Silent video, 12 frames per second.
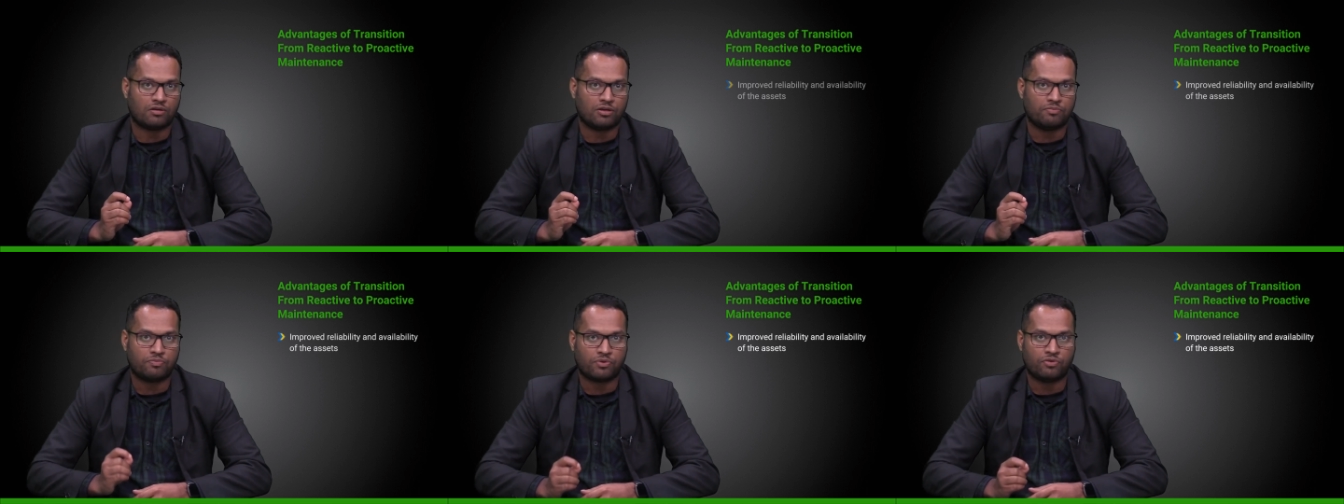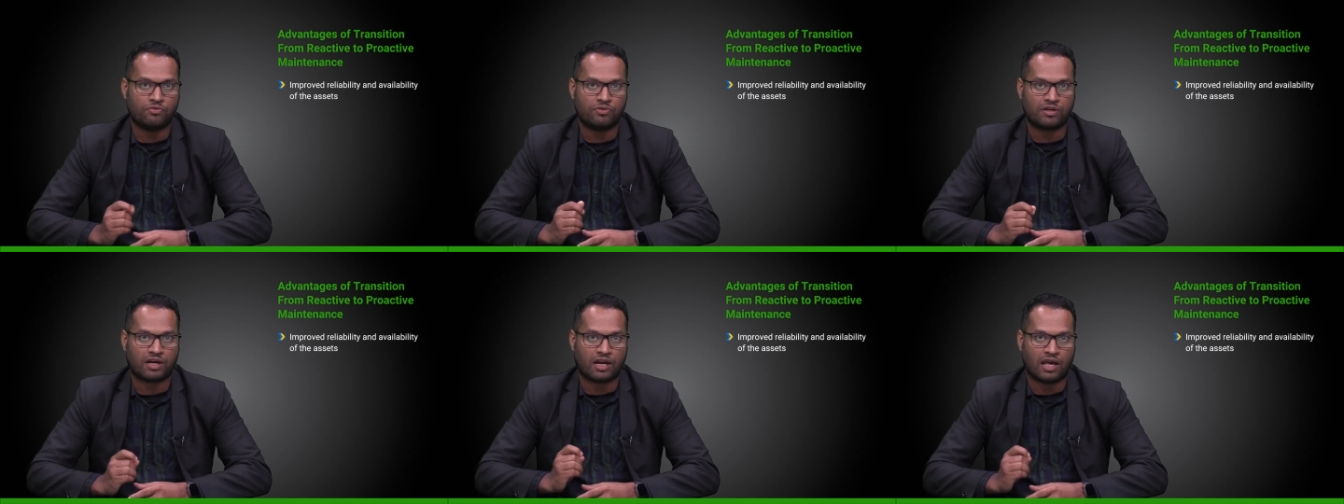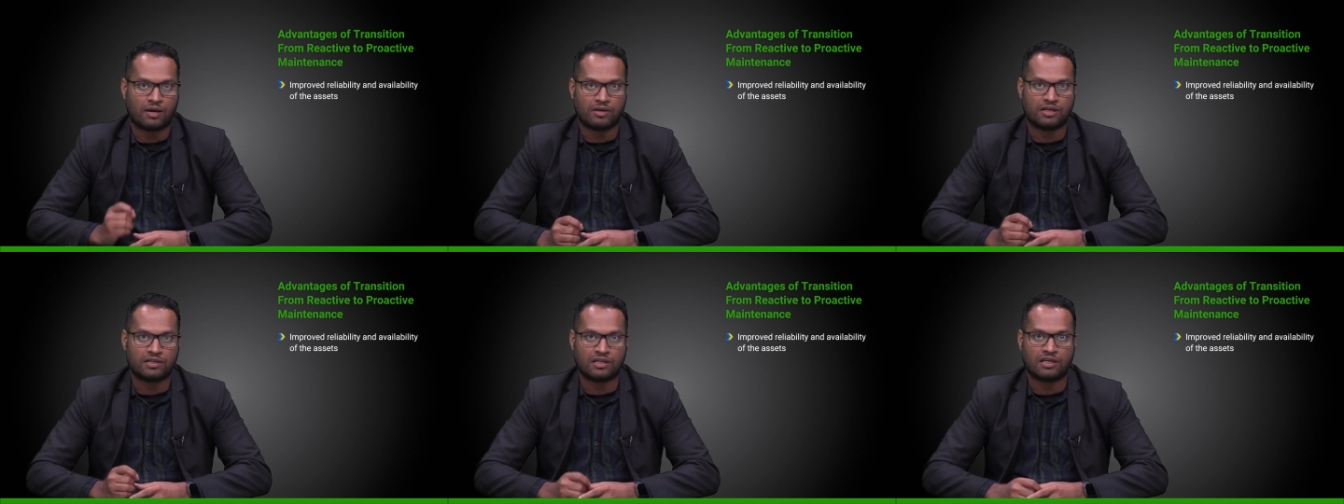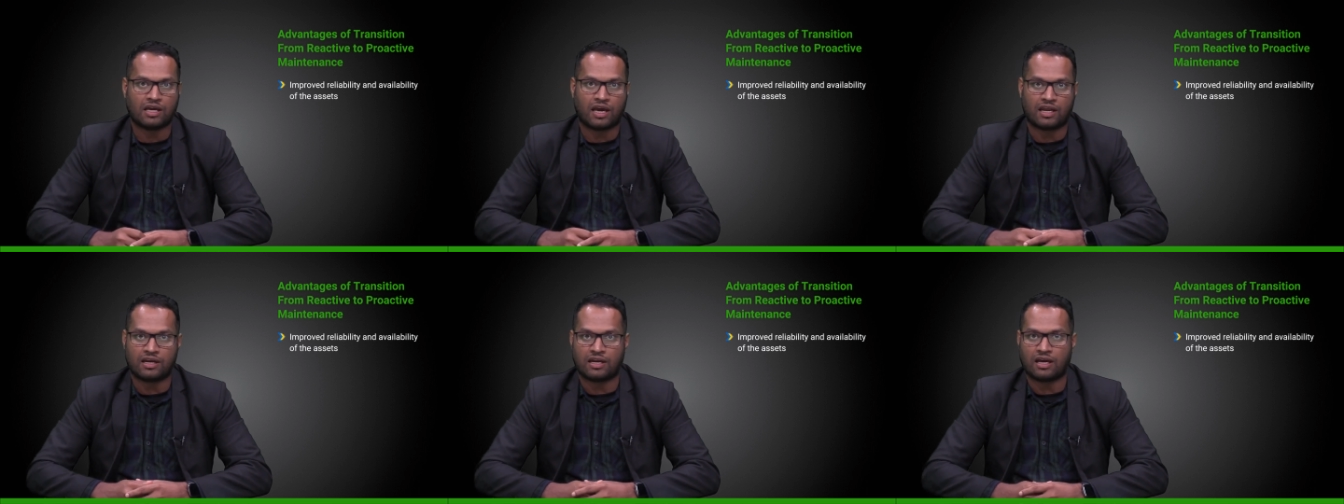improved reliability
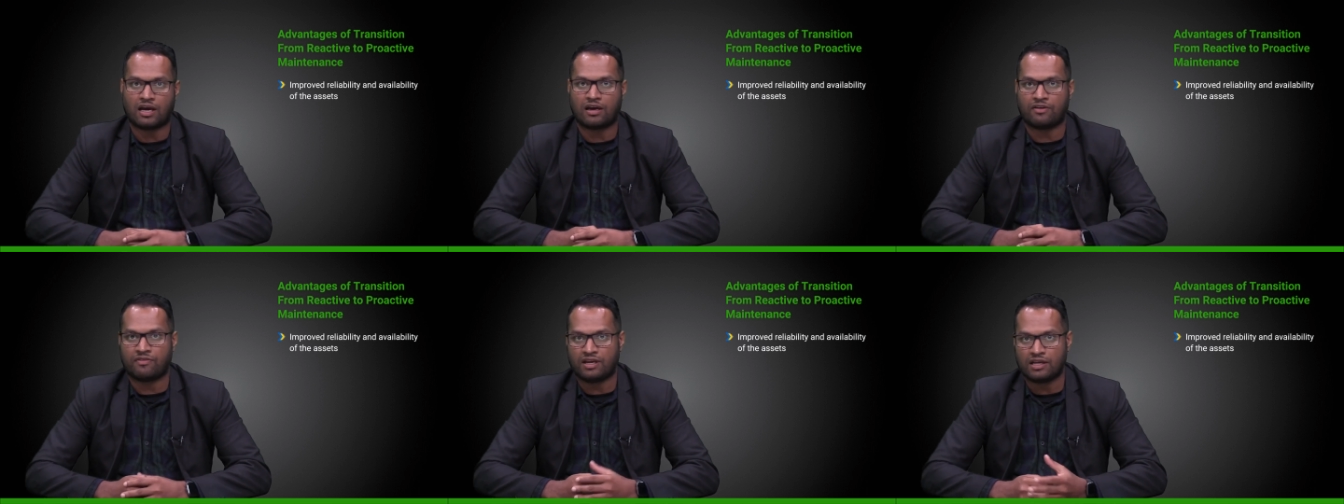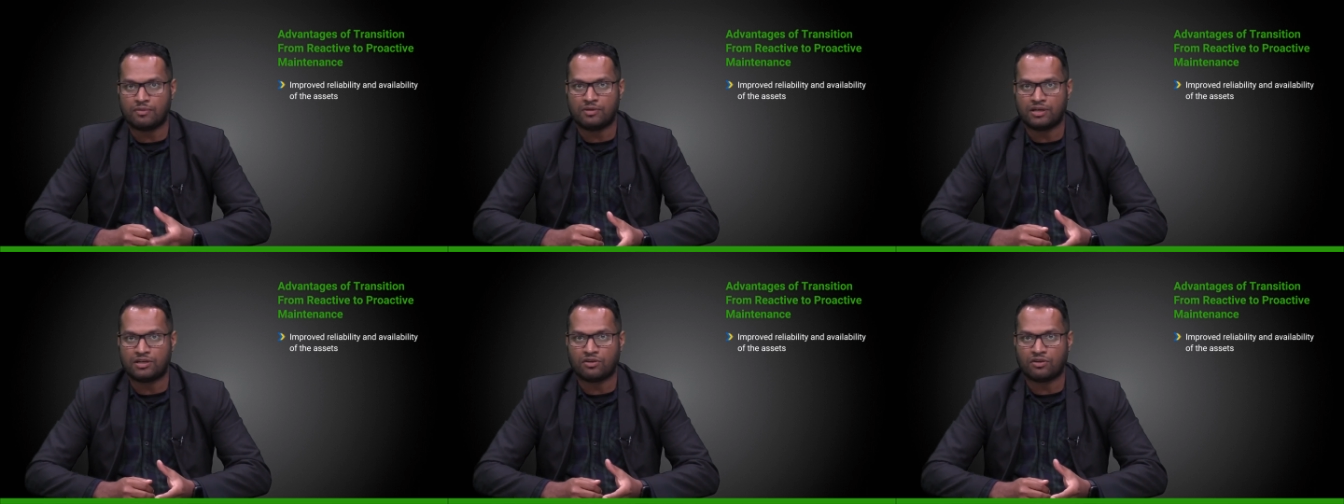and availability